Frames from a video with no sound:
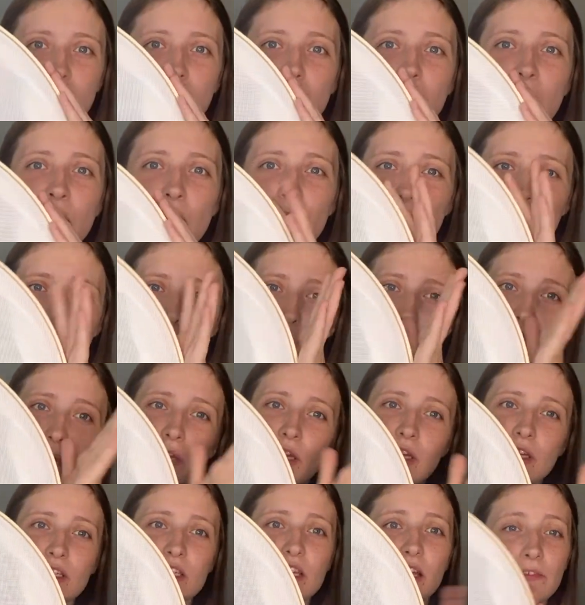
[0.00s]
I
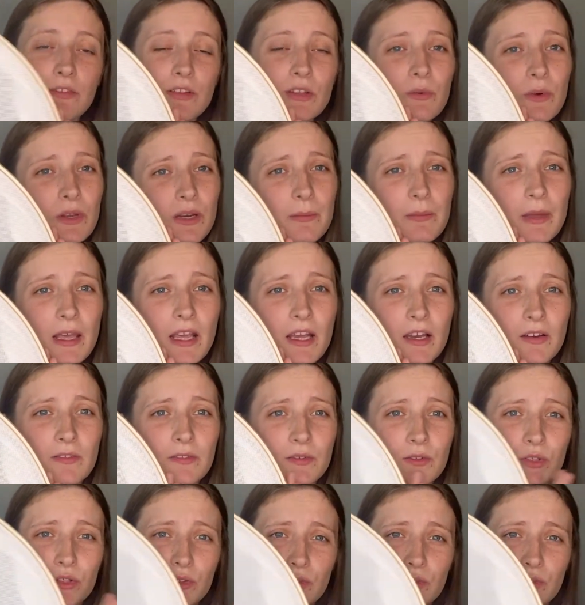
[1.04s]
definitely want to make a